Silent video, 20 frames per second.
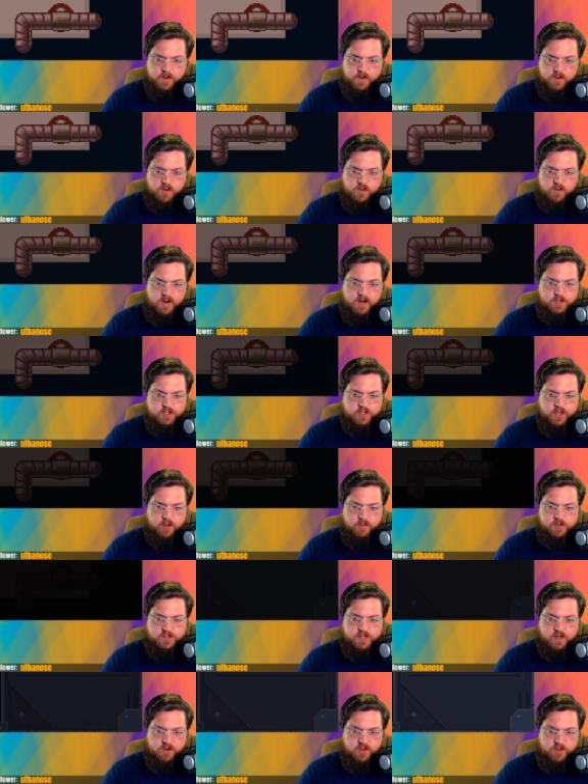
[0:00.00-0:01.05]
We're actually
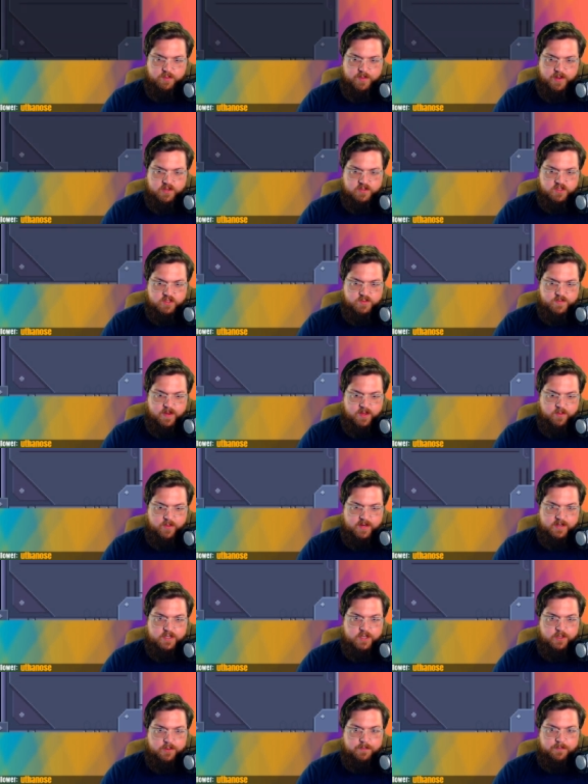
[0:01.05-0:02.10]
almost done with the puzzles, by the way,
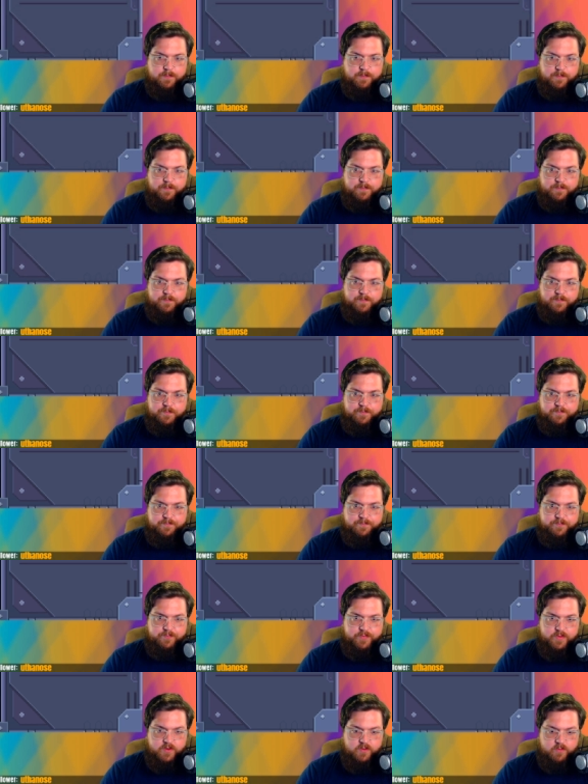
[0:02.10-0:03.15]
too.
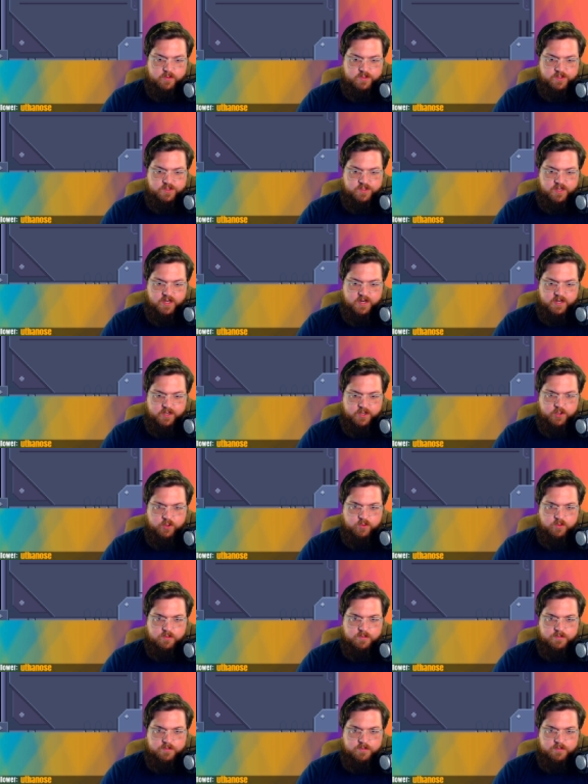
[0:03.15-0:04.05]
Which is kind of cool.